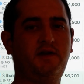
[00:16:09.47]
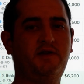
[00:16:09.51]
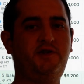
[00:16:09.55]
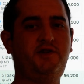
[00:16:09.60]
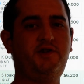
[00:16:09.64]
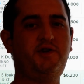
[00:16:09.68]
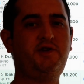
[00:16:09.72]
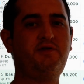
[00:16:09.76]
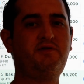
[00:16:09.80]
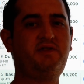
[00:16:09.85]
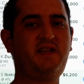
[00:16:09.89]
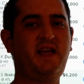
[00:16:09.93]

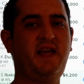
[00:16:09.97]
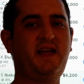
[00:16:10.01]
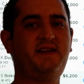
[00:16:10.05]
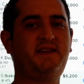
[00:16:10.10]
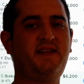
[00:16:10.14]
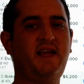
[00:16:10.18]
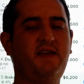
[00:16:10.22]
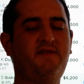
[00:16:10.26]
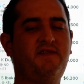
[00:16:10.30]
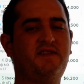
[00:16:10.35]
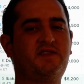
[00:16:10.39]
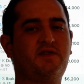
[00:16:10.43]
Do you take
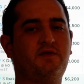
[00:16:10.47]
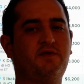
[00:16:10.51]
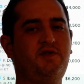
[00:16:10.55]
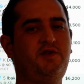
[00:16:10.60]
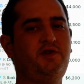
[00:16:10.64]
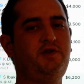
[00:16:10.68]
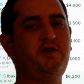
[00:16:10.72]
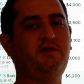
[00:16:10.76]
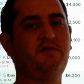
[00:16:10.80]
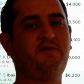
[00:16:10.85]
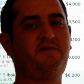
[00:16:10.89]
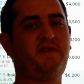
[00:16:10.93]
Davis or do
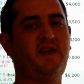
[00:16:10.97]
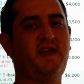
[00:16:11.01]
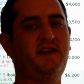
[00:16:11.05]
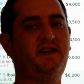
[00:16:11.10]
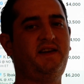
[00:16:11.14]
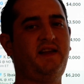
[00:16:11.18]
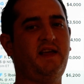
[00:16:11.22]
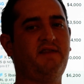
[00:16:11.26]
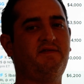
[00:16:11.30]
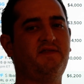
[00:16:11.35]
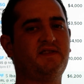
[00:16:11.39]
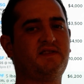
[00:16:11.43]
you fade
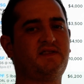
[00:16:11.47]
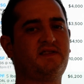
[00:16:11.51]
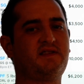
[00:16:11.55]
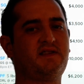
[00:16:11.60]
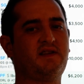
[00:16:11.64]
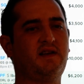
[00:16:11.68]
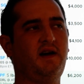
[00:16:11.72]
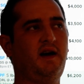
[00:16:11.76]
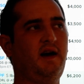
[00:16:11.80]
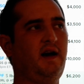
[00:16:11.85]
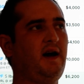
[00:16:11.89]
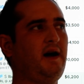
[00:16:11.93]
Davis?